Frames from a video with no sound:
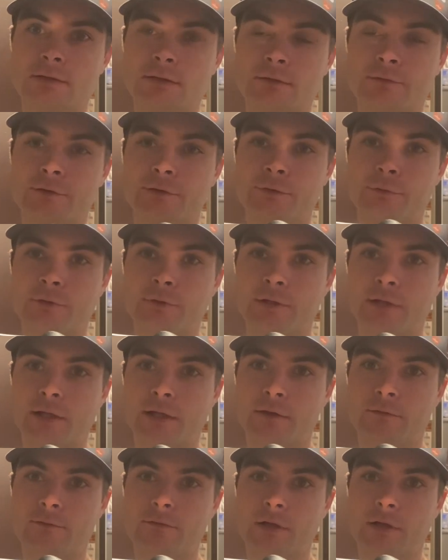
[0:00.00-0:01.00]
if you're doing an
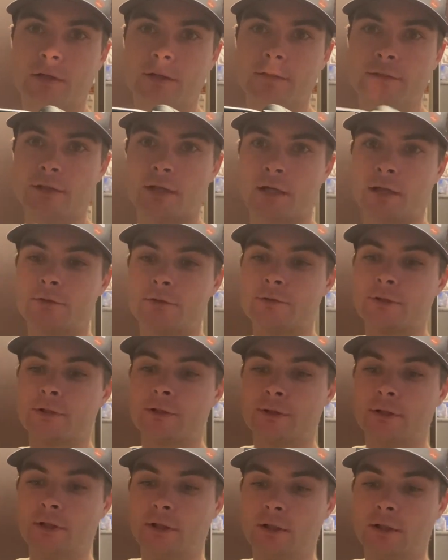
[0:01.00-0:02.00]
air fryer
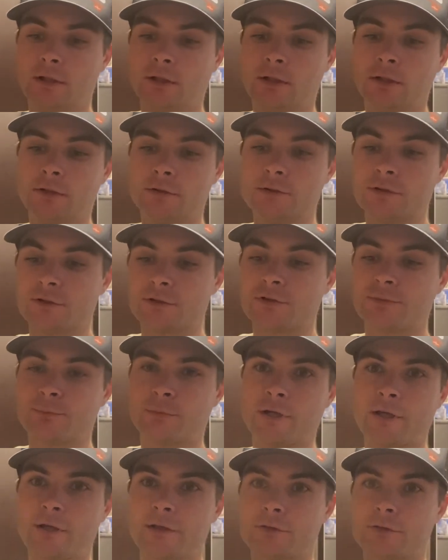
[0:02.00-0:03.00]
dehydrator, just
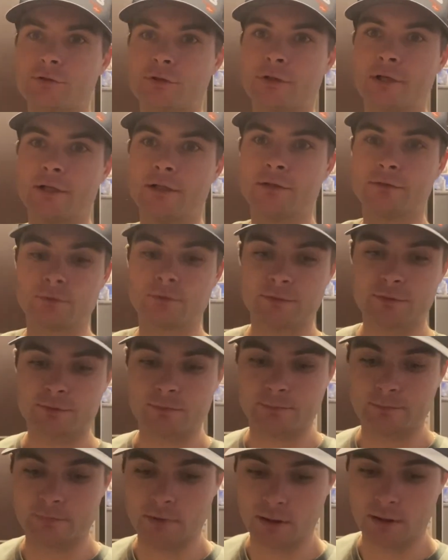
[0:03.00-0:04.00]
spray your trays with
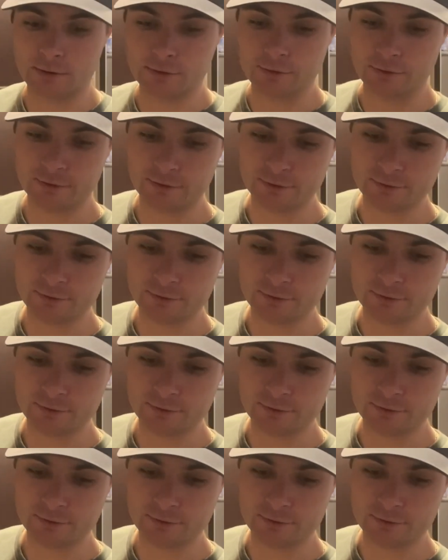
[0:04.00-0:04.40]
some cooking